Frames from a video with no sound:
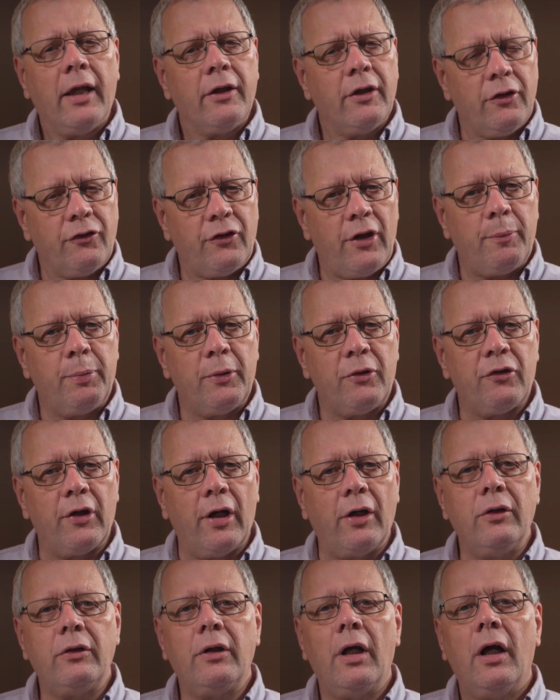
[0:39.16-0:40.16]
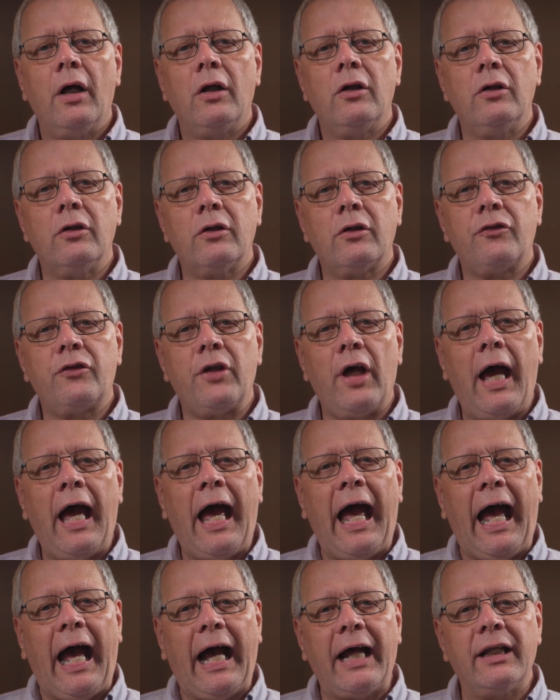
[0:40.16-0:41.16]
This episode looks
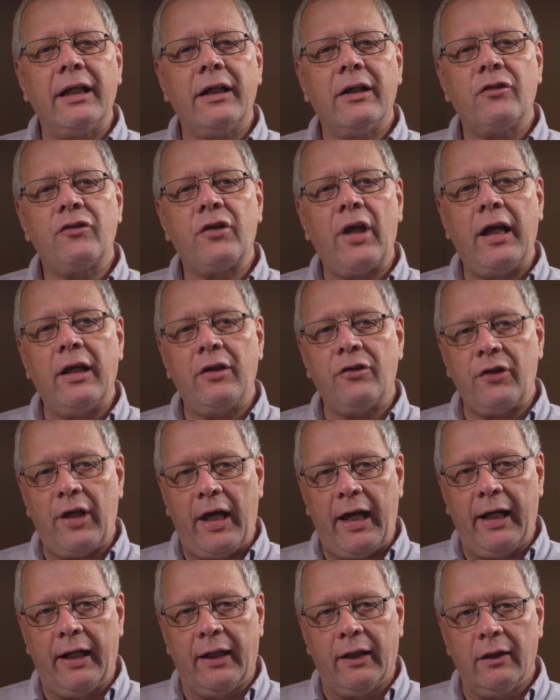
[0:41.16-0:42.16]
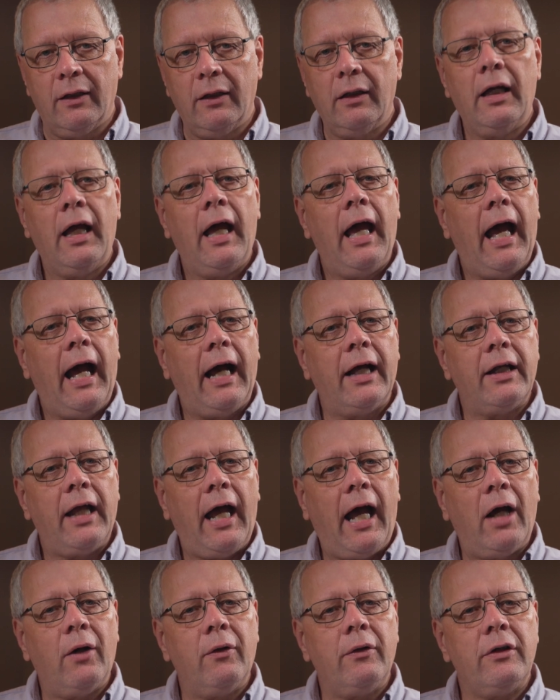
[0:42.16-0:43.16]
at Annex SL
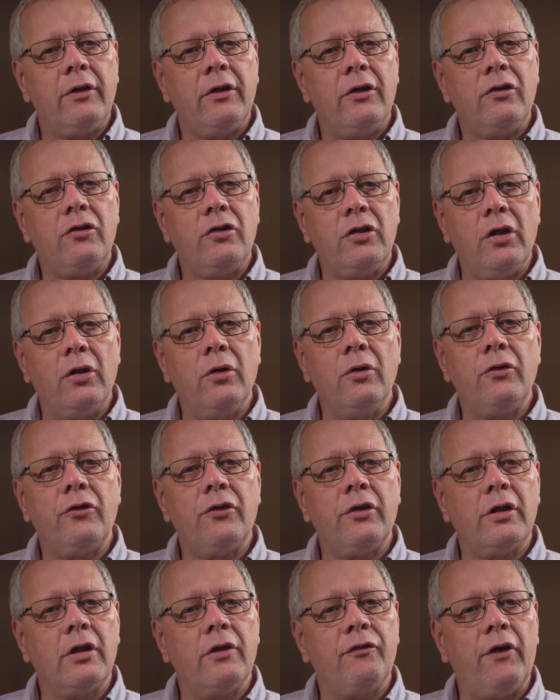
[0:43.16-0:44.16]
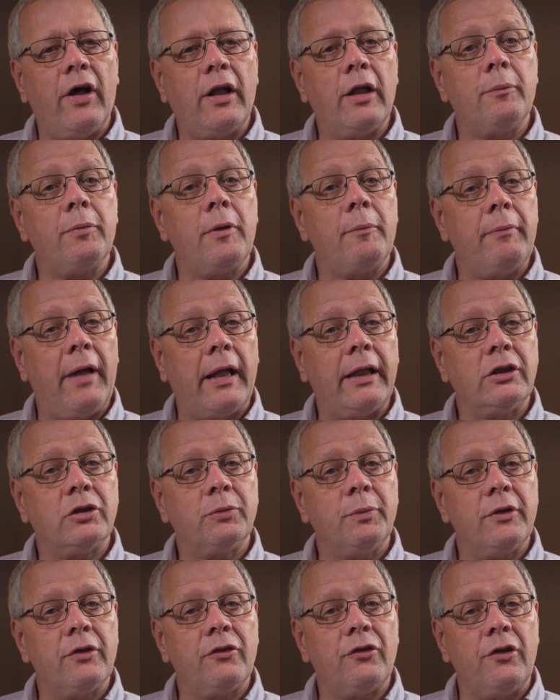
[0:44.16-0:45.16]
and how it is used to develop
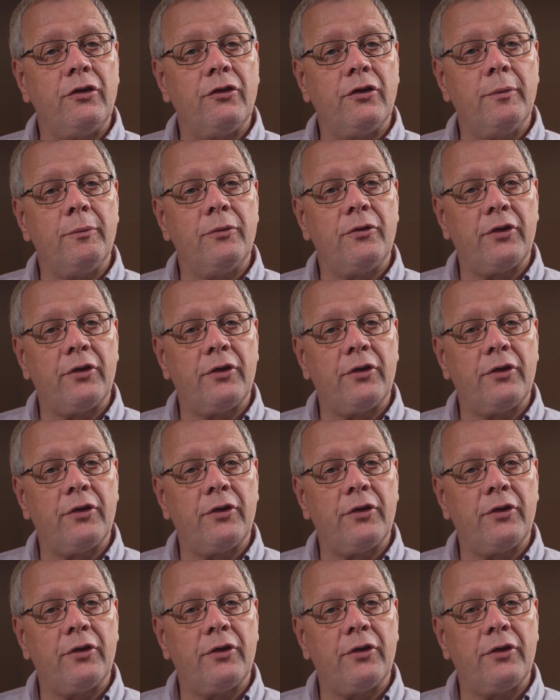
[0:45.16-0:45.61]
management system